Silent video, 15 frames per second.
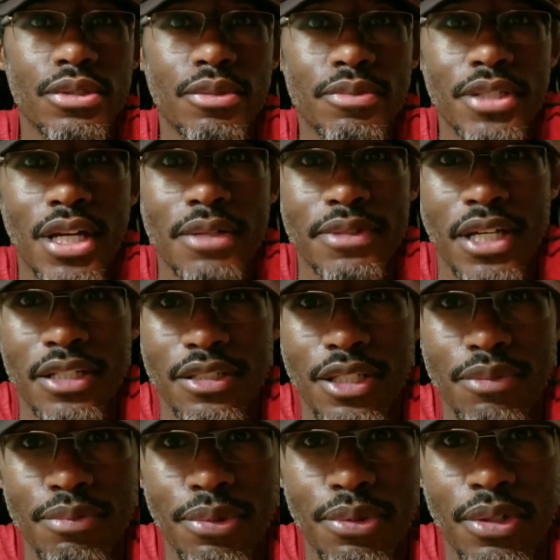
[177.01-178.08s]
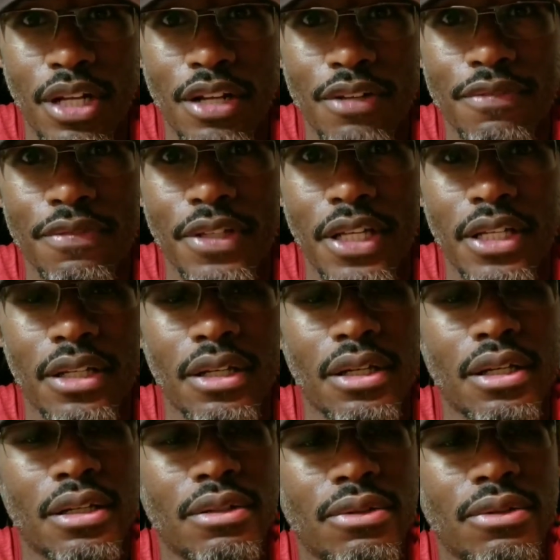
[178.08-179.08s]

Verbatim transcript: sometimes I just get bored and I don't feel like, uh,